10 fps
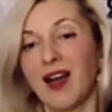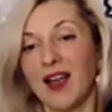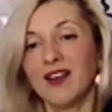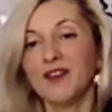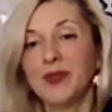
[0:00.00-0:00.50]

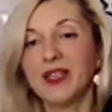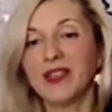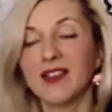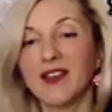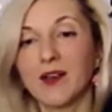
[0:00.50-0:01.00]
I love being
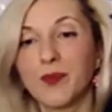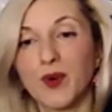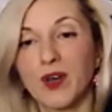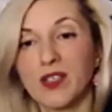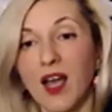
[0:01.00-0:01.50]
in
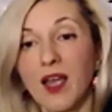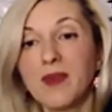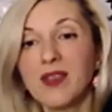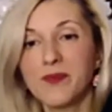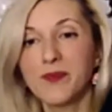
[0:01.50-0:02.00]
airports. I
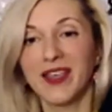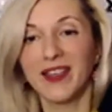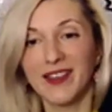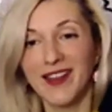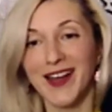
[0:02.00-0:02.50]
miss
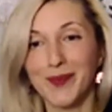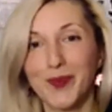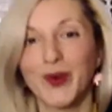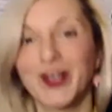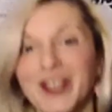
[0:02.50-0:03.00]
being in
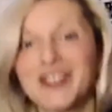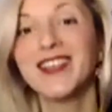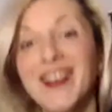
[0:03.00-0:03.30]
airports.